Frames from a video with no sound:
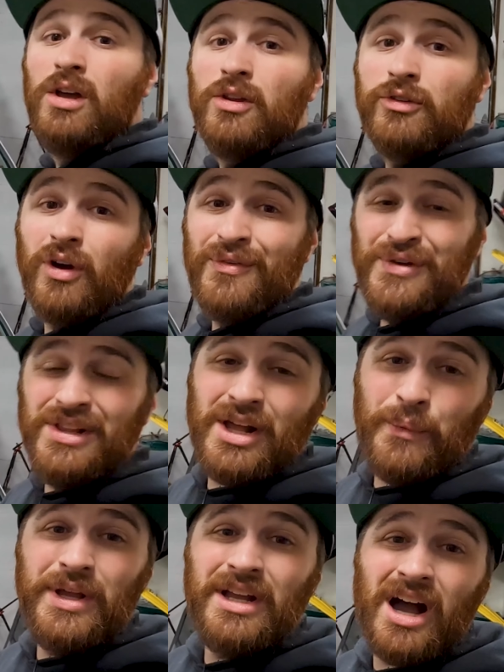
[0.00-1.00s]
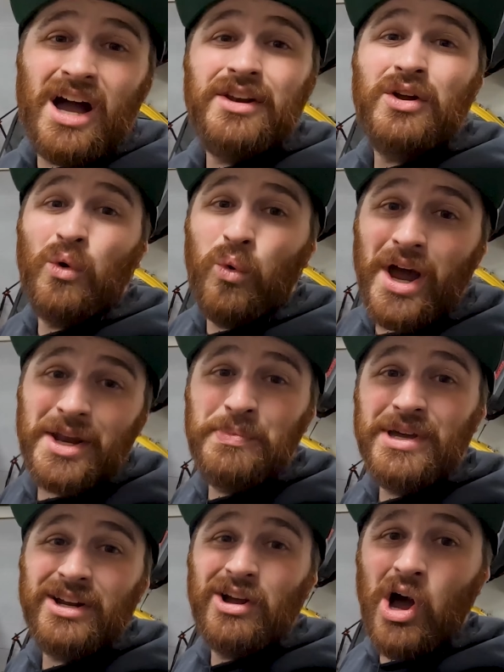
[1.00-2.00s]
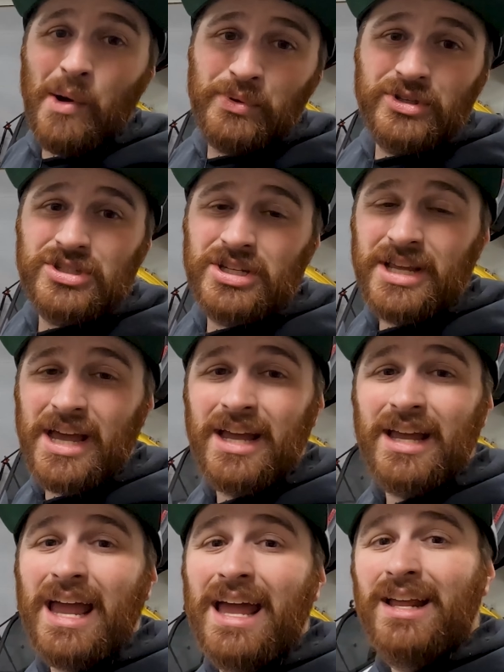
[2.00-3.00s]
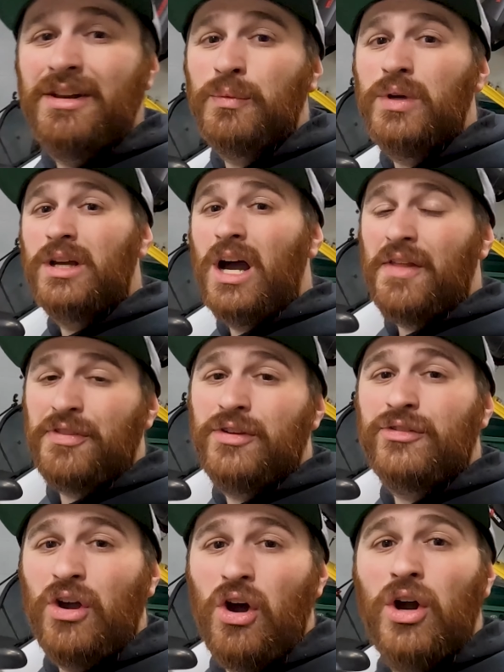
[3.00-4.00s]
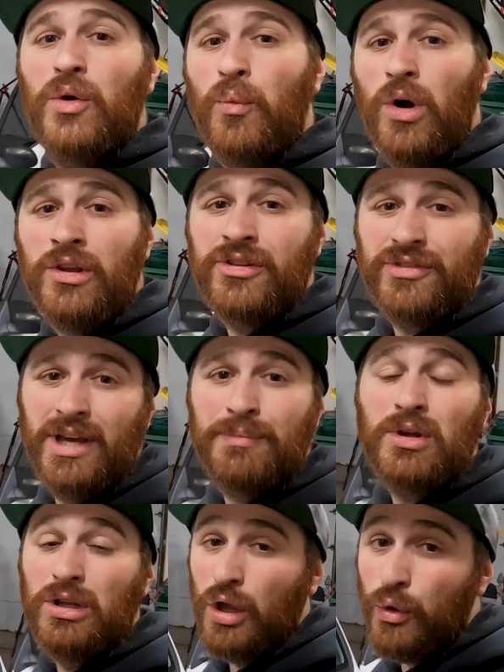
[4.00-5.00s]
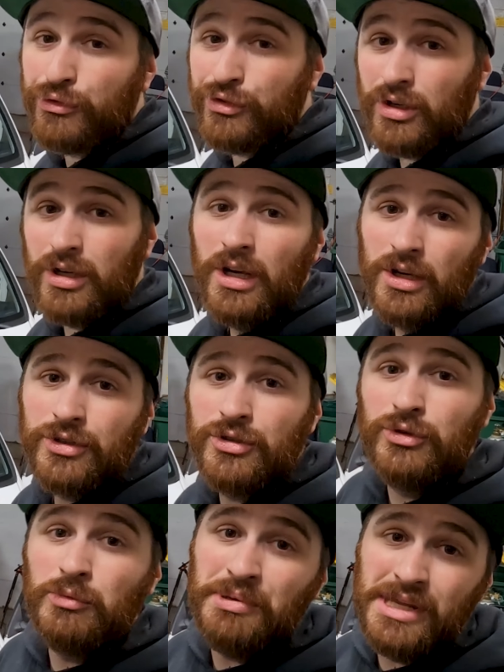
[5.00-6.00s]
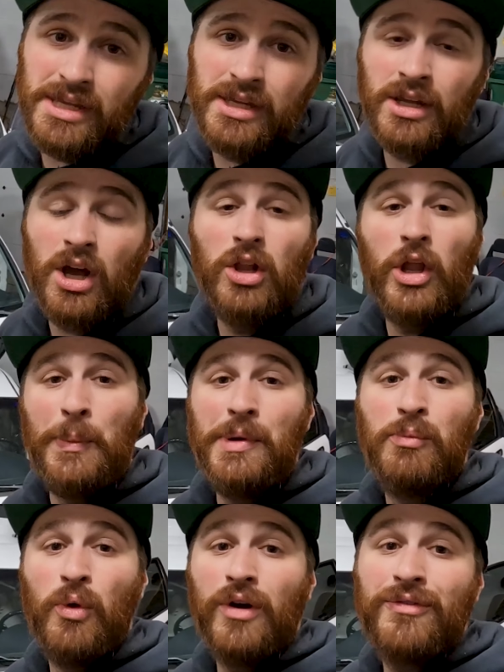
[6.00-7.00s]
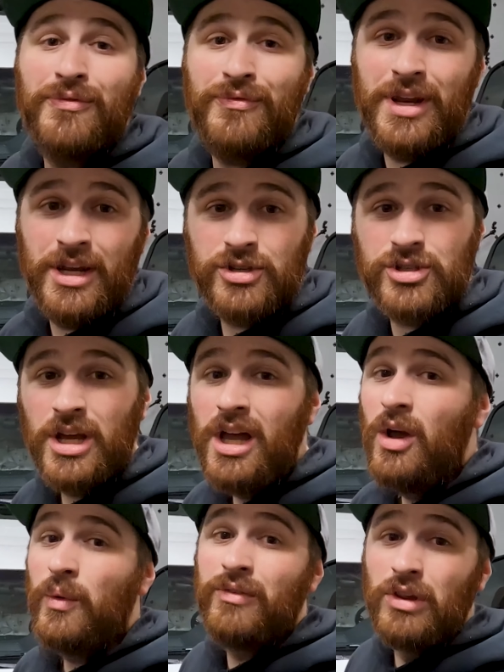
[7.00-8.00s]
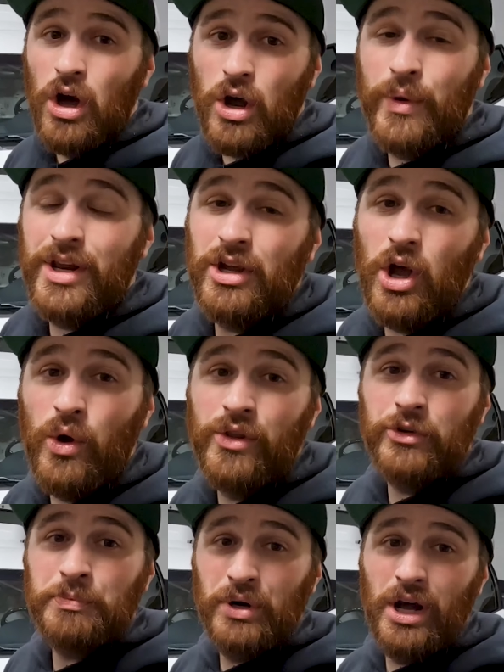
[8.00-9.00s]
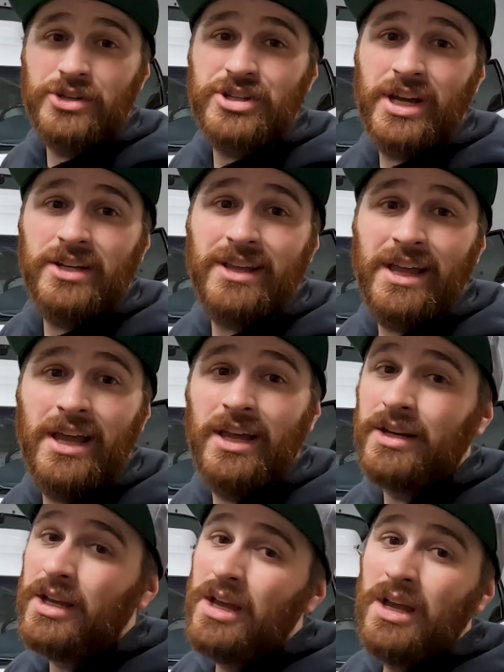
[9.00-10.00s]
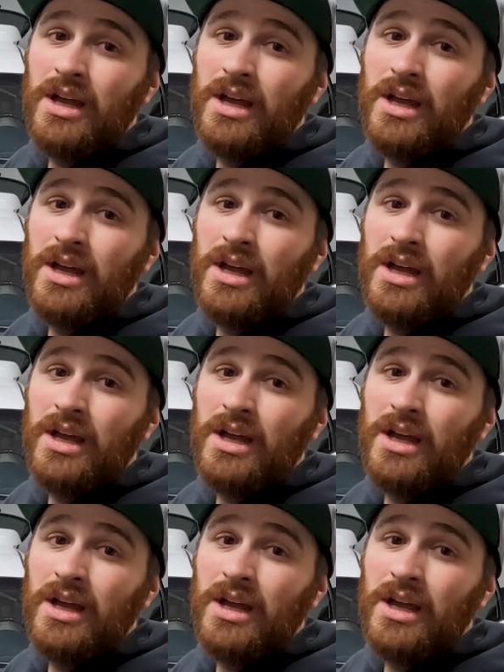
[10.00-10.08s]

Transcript: So I feel like we got quite a bit accomplished today, and we got this car one step closer to being a little bit more finished. We have a long way to go on this project, and